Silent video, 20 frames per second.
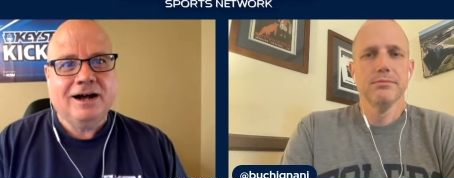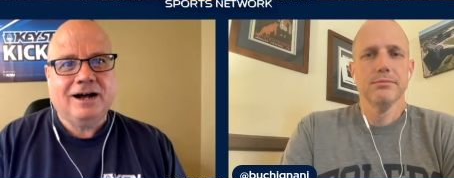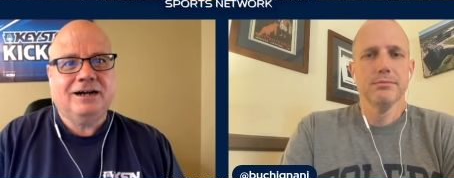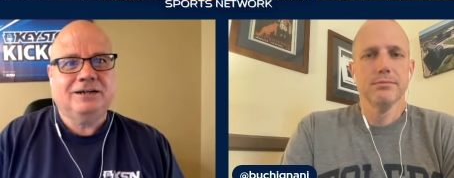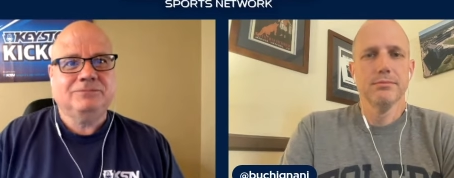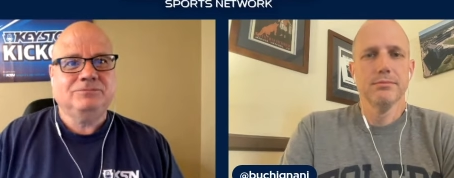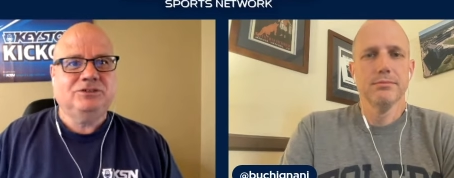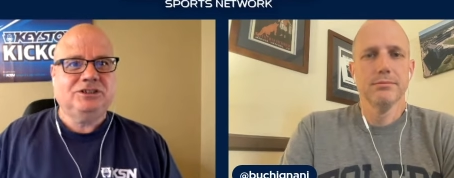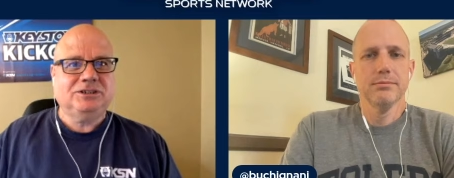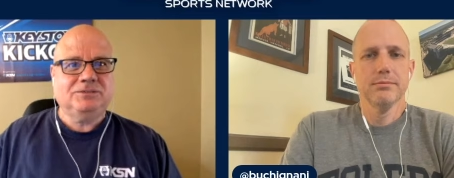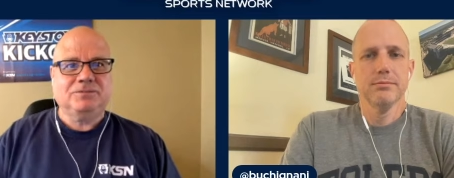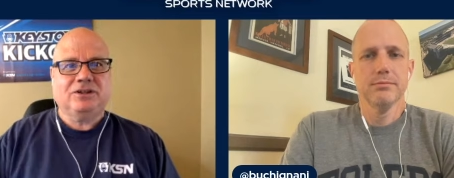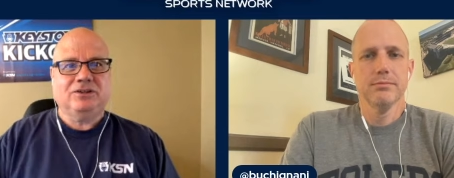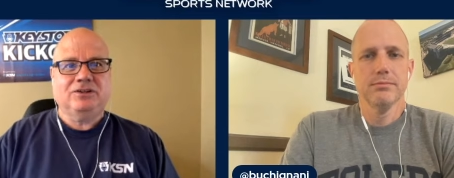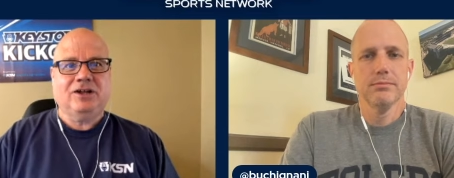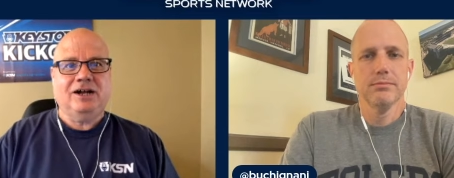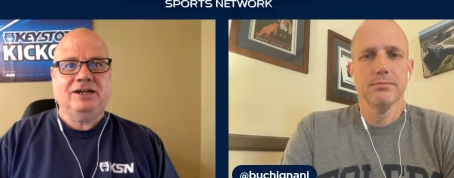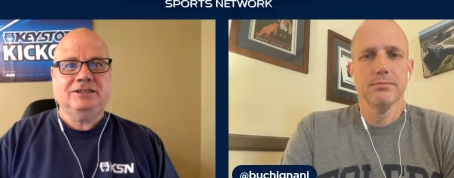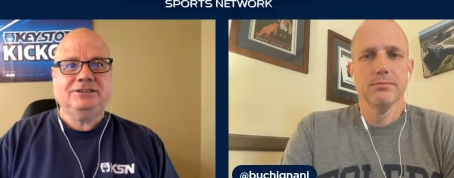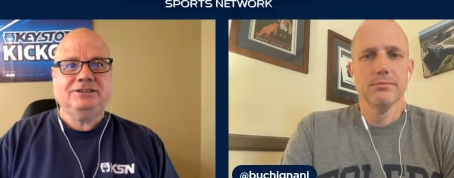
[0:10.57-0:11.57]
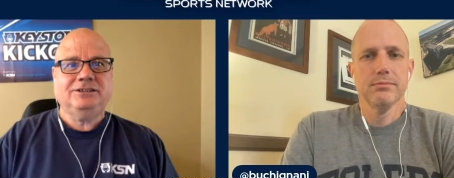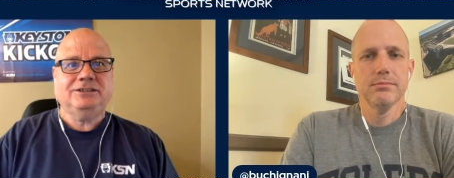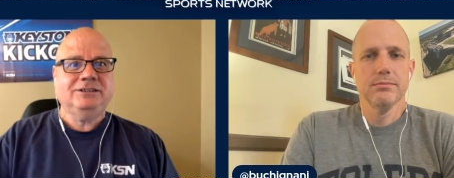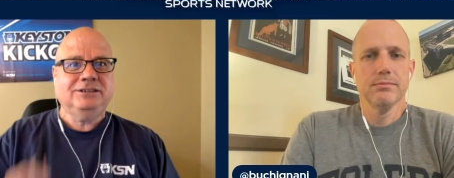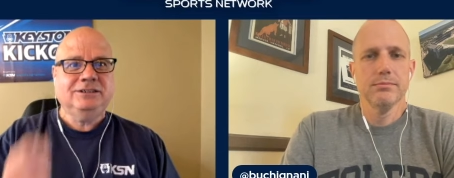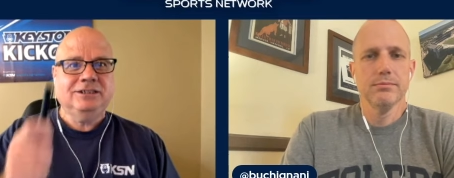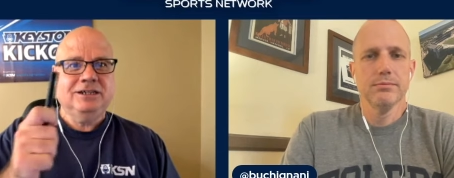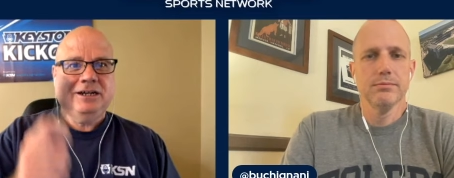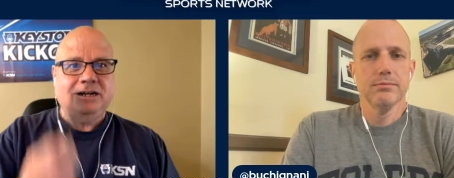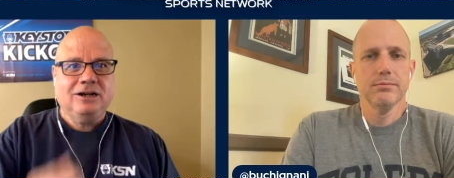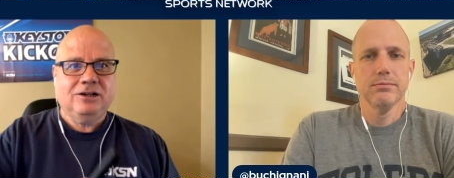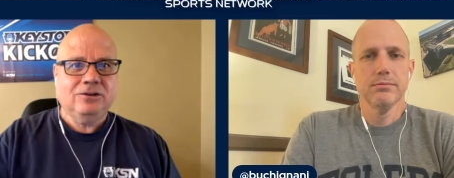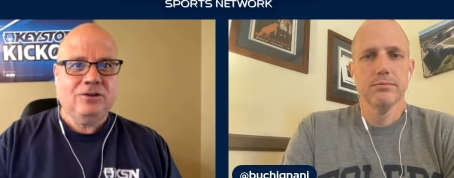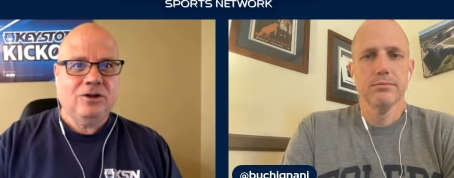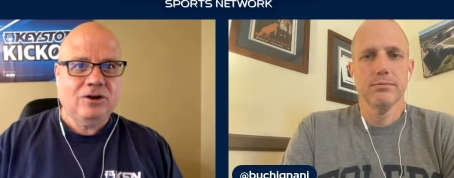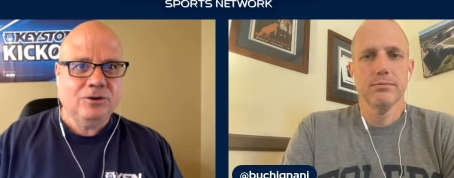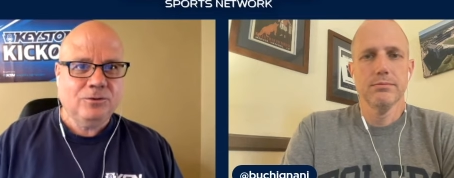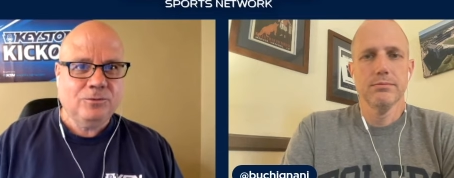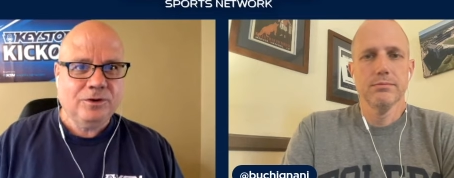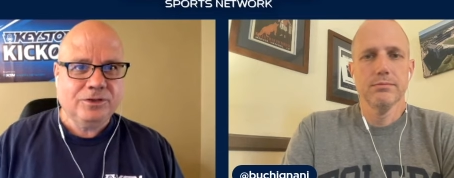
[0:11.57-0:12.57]
Speaker 1: I'm Jim Galanti
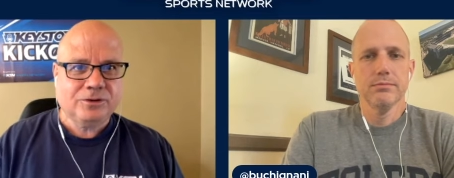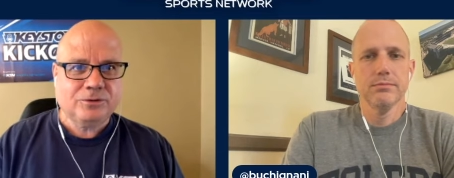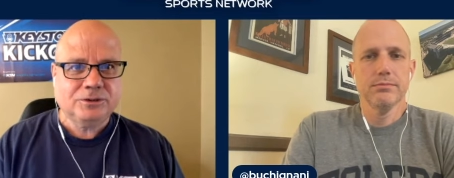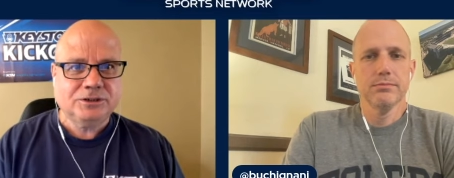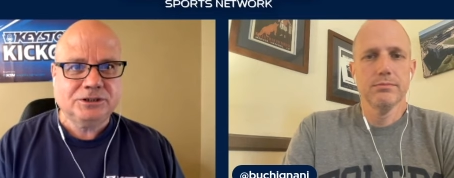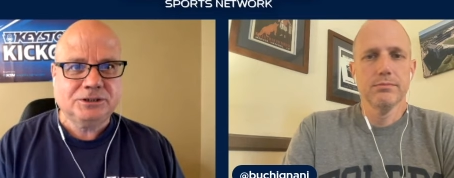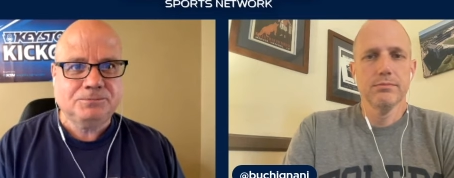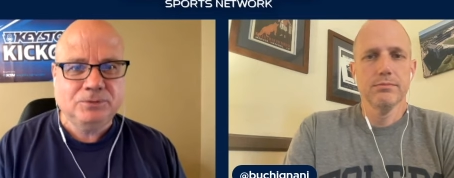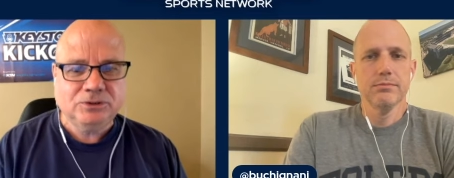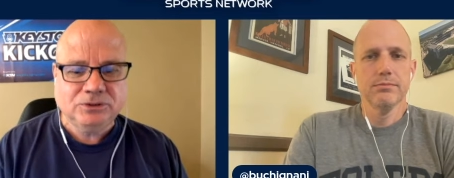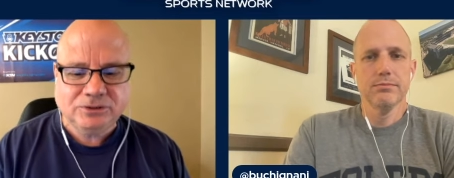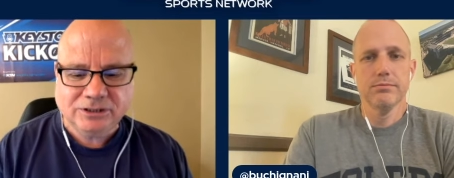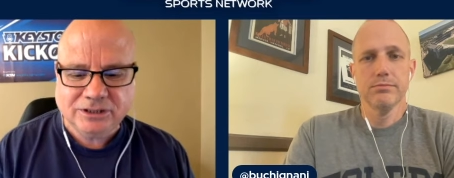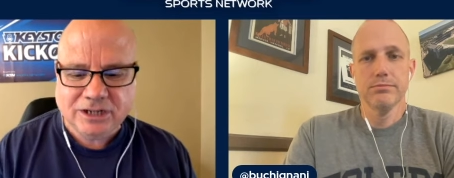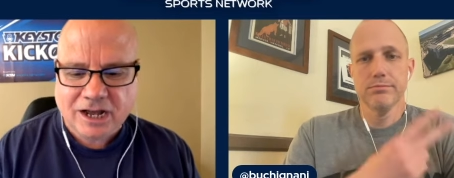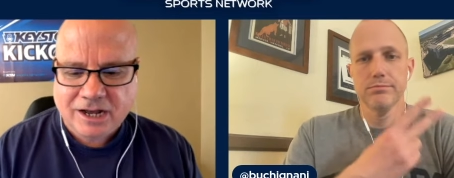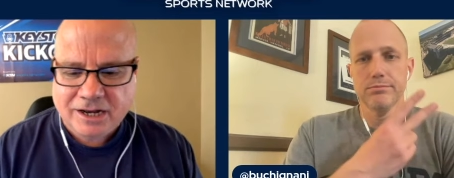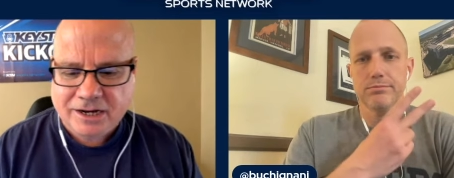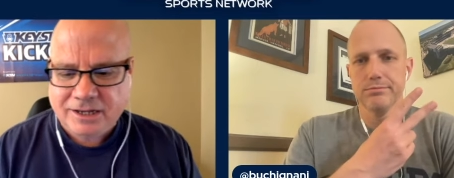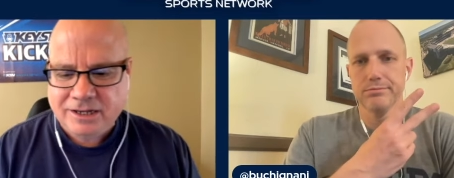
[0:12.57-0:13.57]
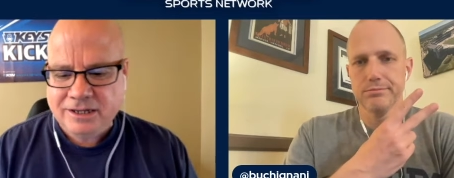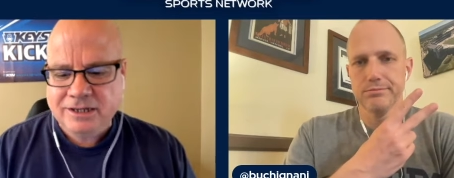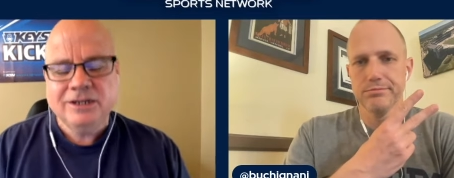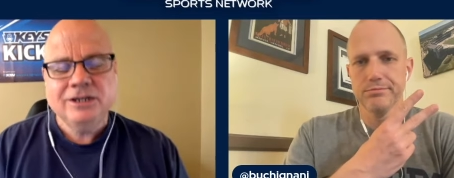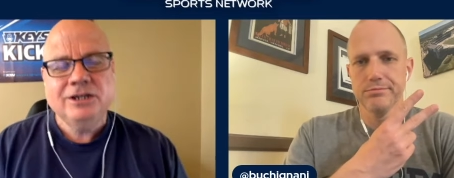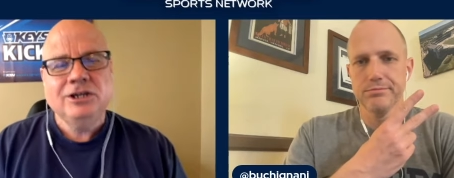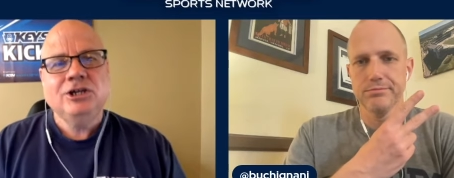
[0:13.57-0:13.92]
along with Chris Buchignani.